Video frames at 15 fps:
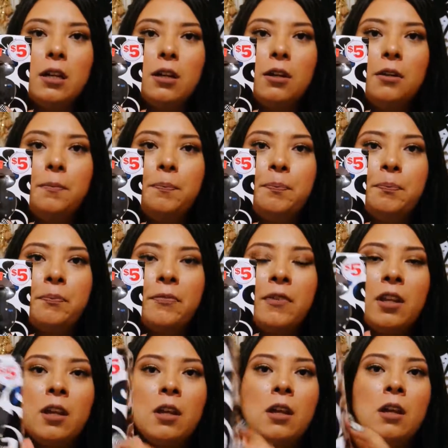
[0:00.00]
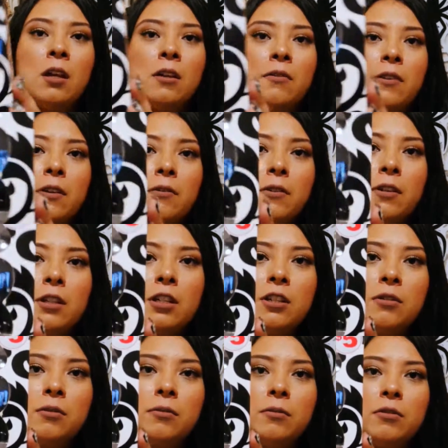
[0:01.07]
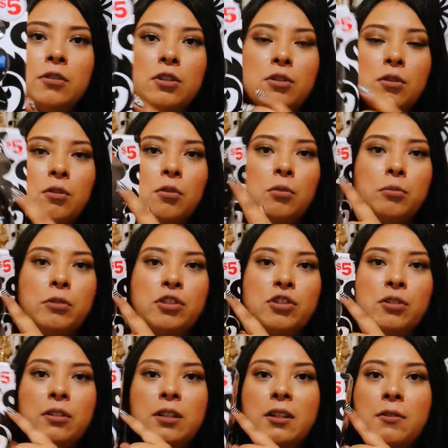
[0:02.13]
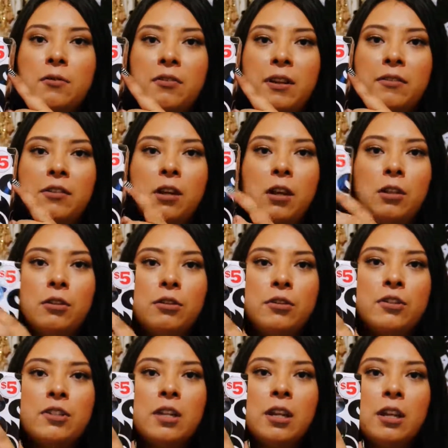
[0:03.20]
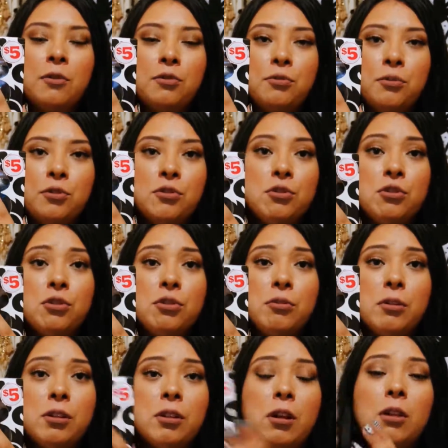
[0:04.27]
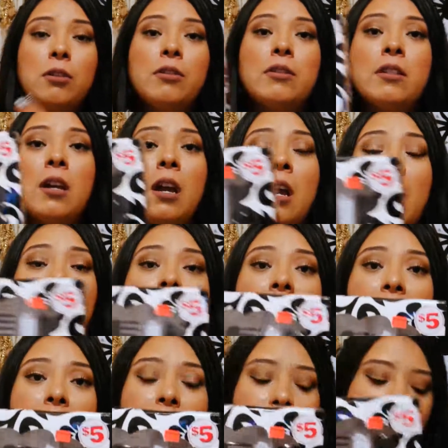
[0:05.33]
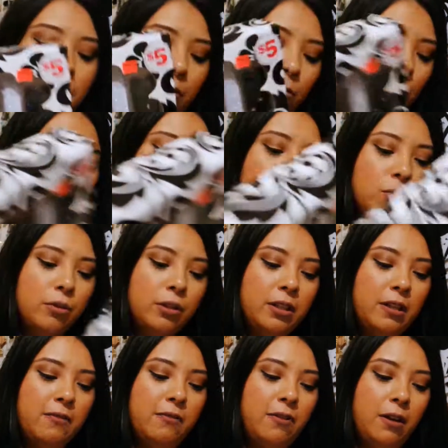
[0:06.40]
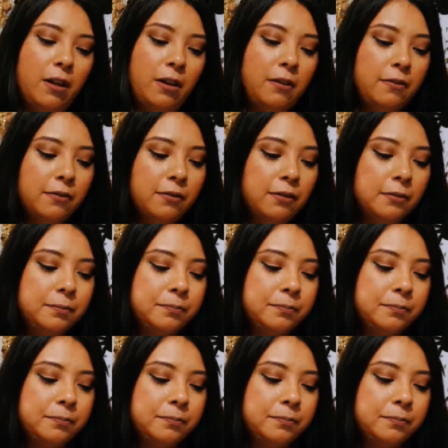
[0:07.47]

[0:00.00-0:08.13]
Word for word: here very very cute so originally five dollars it was reduced to three dollars I got it for 125